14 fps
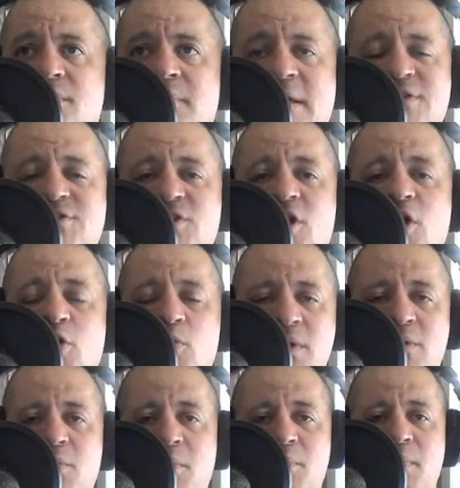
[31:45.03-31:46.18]
PCO,
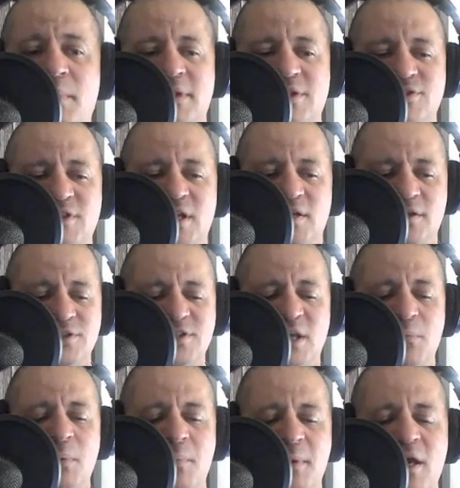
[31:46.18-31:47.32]
we make the
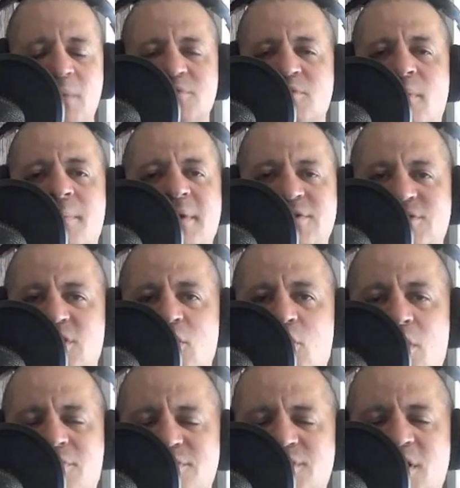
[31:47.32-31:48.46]
segment becomes about PCO
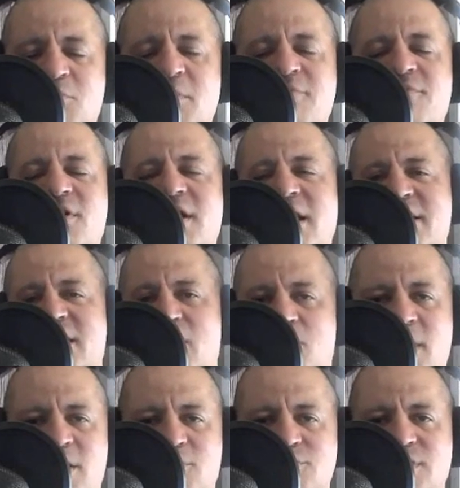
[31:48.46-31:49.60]
all of a sudden. We forget that
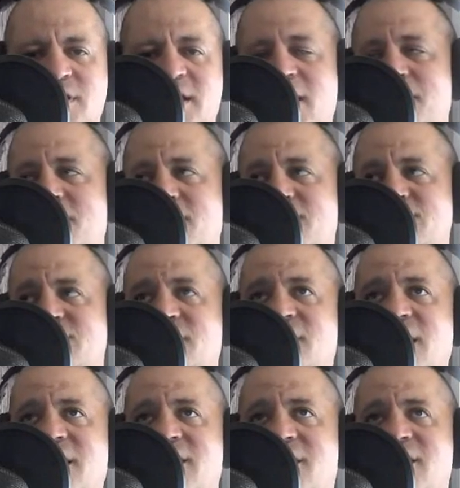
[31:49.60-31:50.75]
Rhino's in the ambulance, and
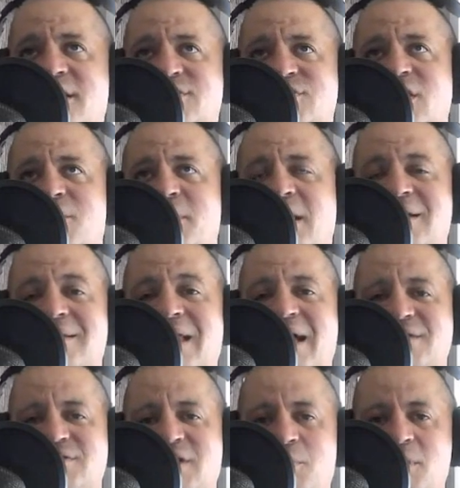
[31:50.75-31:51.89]
it's going to be like
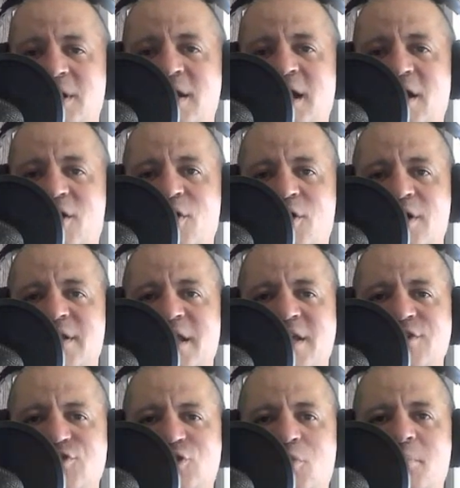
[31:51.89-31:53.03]
last time when he got hurt and then he
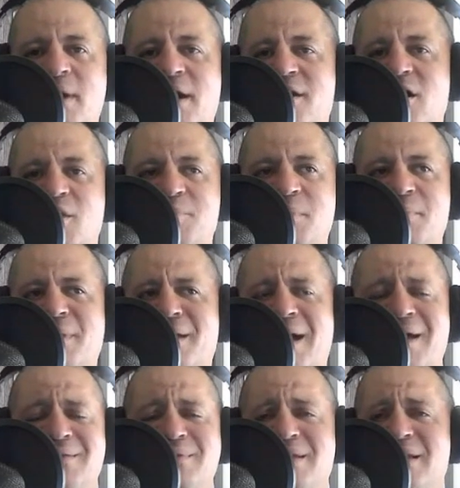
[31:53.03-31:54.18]
showed back up. I'm like,
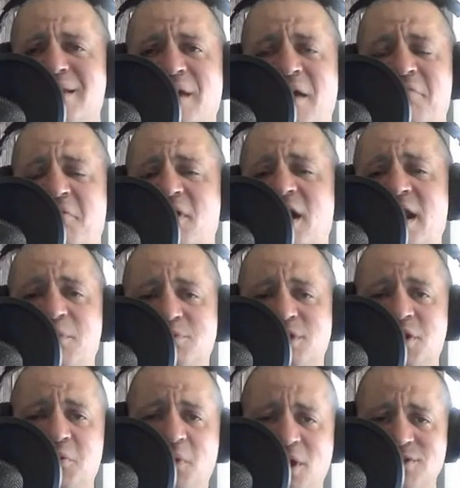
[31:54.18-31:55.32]
I forgot he was on
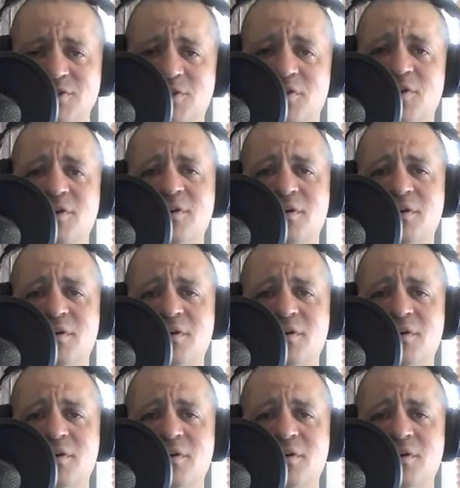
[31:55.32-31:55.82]
the roster.